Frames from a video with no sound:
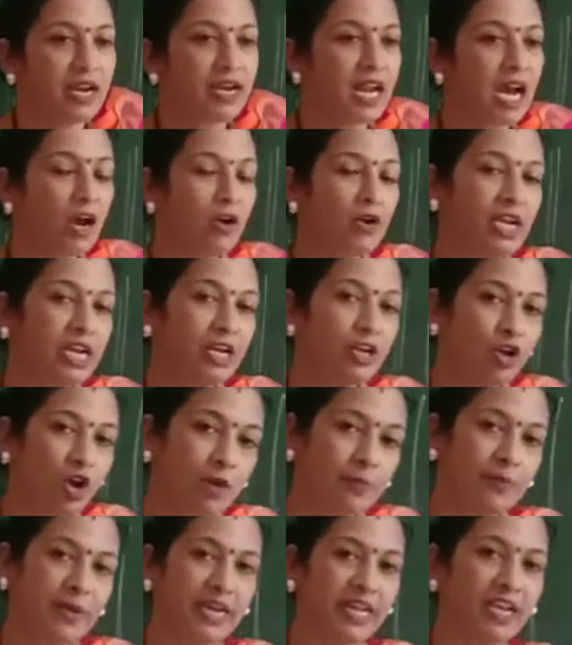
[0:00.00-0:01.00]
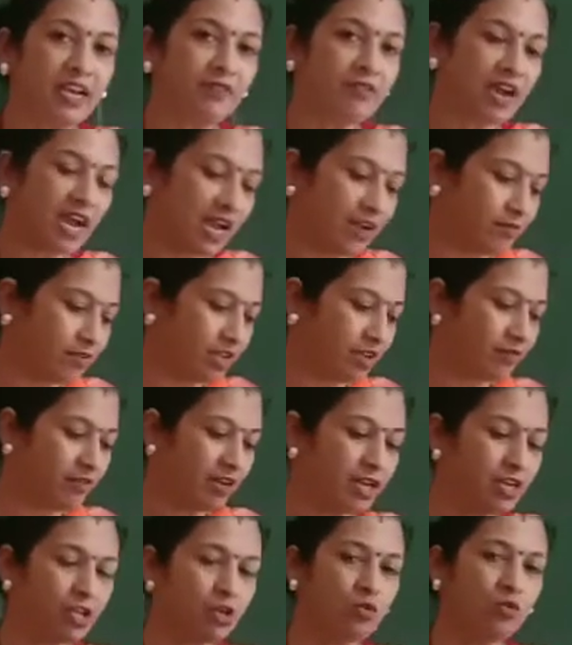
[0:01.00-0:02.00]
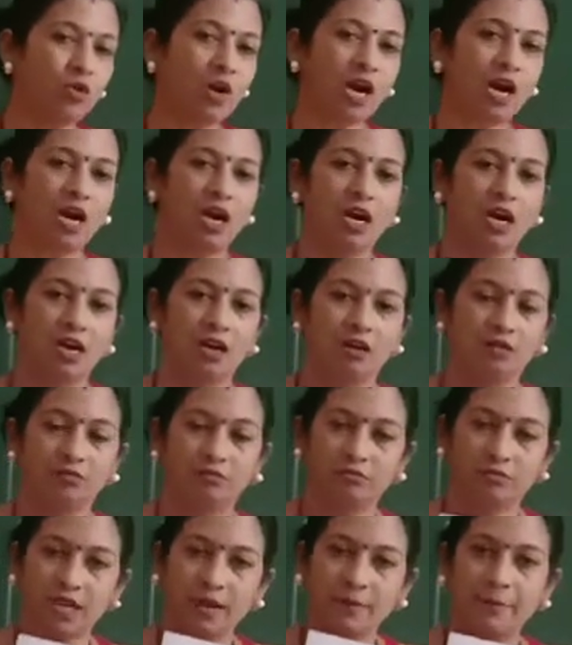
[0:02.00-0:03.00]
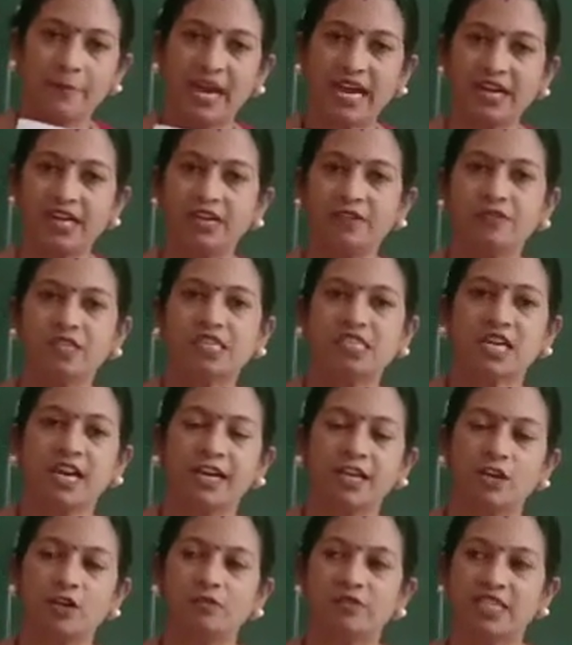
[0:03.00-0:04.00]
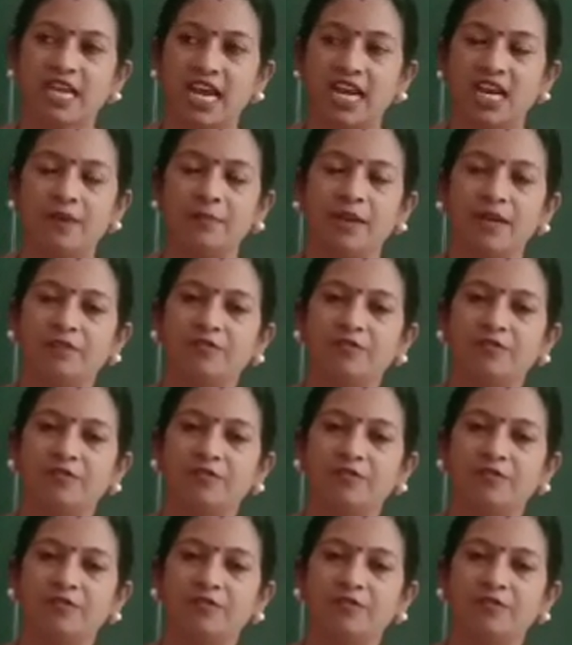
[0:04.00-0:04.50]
Now in your PDF I have given you a comparative study of xylem and